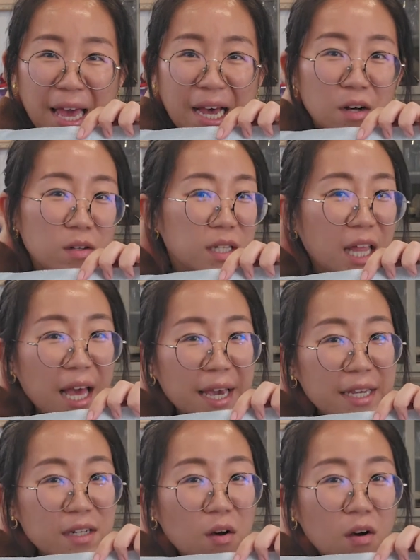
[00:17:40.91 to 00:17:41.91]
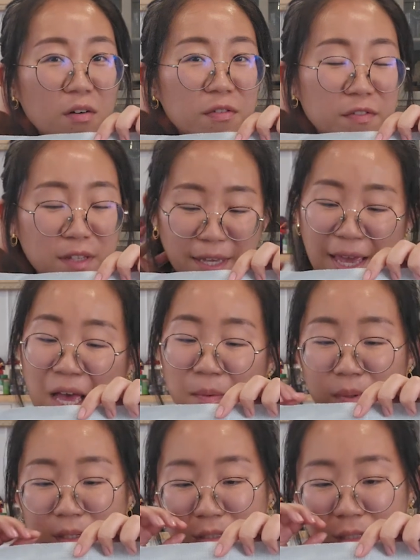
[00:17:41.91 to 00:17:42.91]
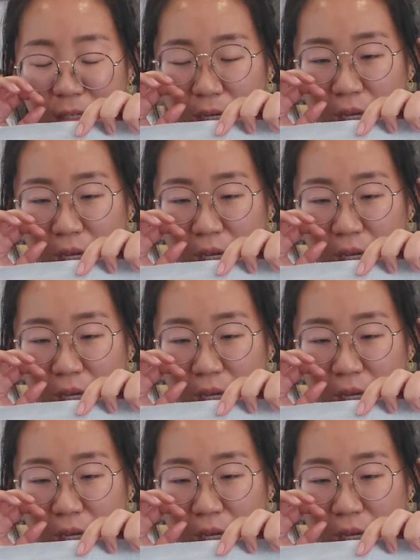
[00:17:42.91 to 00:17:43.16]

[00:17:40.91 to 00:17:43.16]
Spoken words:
outline of the cabin,